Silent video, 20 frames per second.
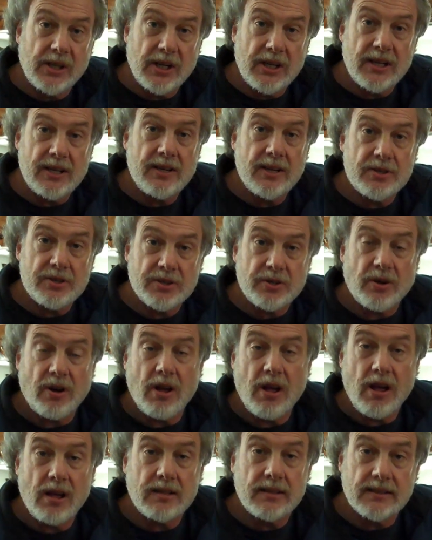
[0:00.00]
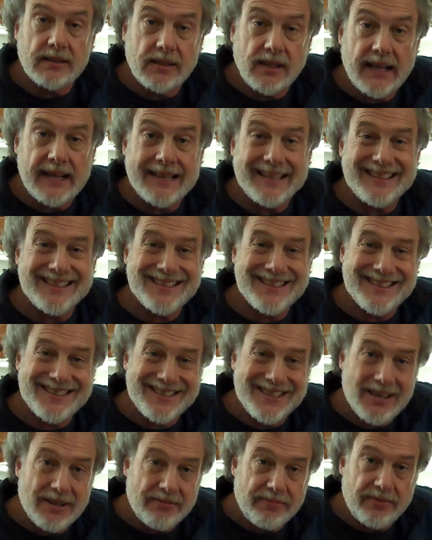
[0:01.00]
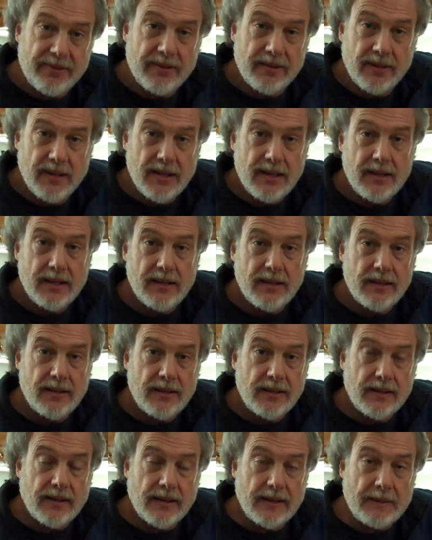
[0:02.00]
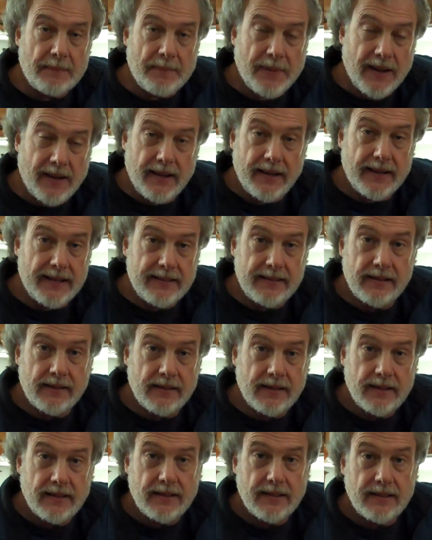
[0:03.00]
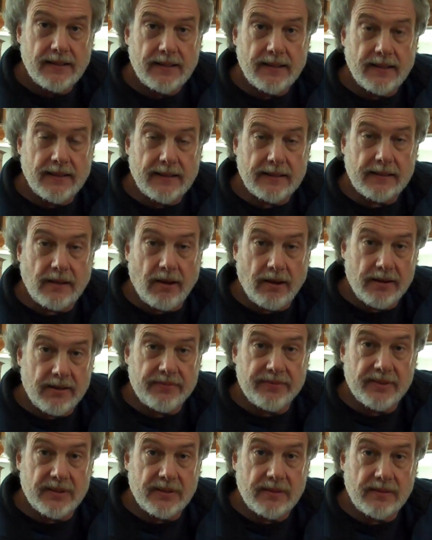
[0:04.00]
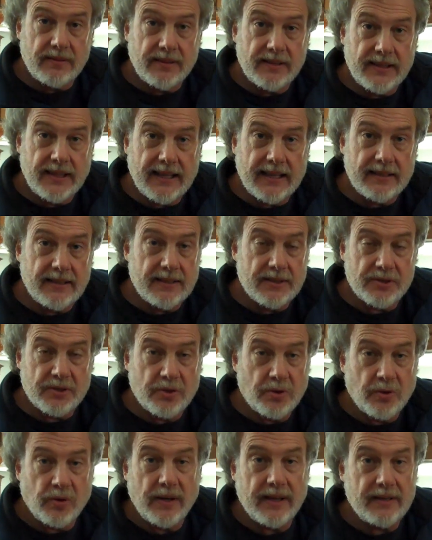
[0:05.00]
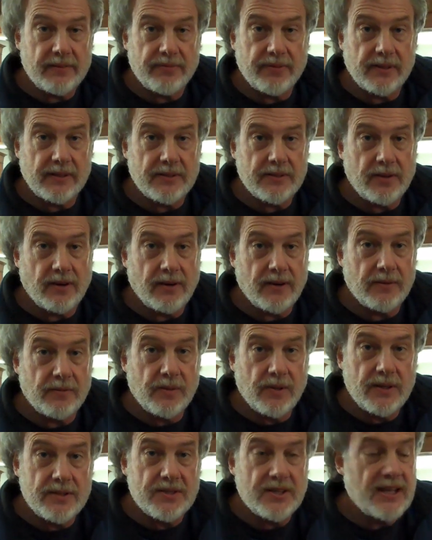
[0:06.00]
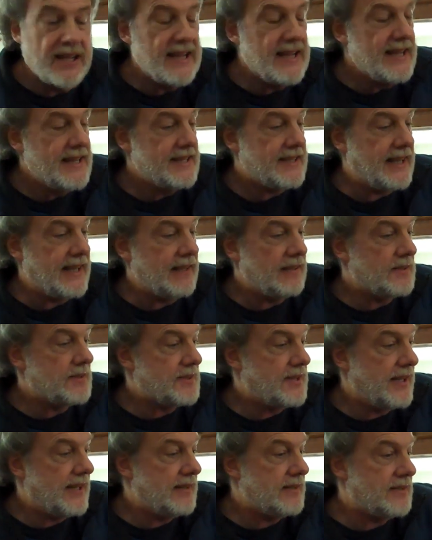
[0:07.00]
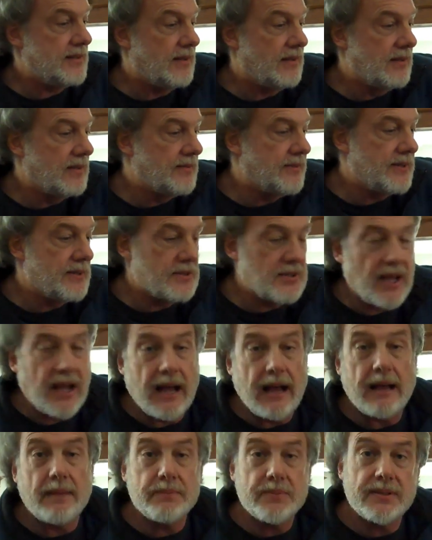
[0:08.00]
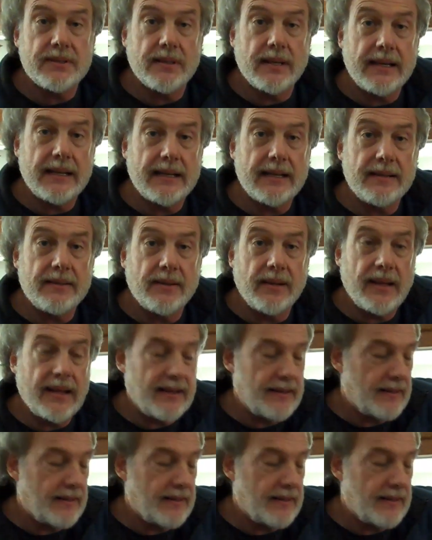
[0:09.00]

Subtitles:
good, strong, light, stiff pine conifer that is great for guitar woods. Taylor takes all of their tops and